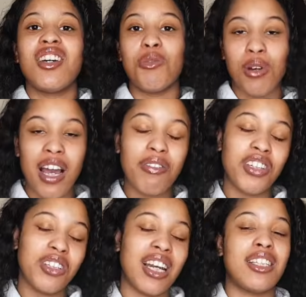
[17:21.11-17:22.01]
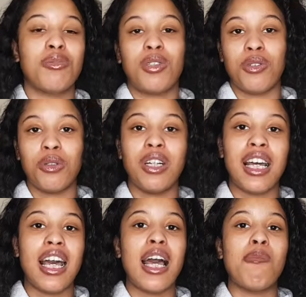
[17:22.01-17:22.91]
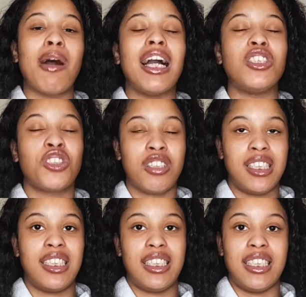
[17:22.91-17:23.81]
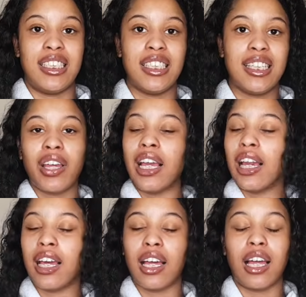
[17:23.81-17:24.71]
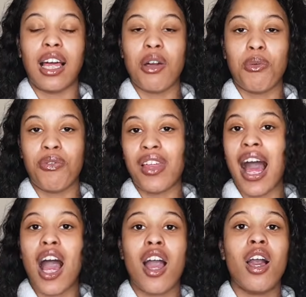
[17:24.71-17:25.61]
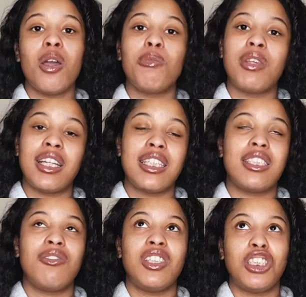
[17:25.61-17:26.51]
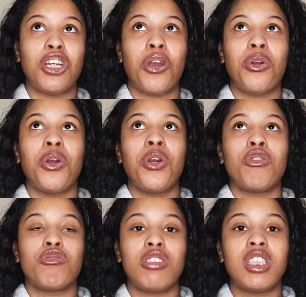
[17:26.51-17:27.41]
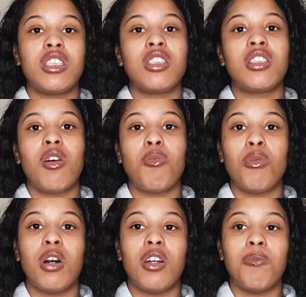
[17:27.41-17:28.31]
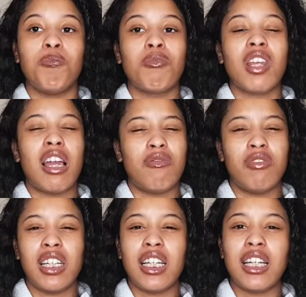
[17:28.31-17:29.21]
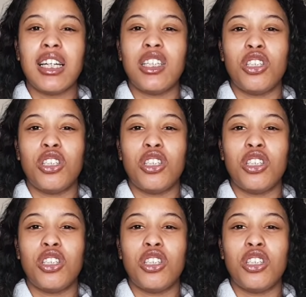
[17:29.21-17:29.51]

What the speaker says: whatever you guys want to call it, but I trusted. And with that, I hope that this video reaches someone and really,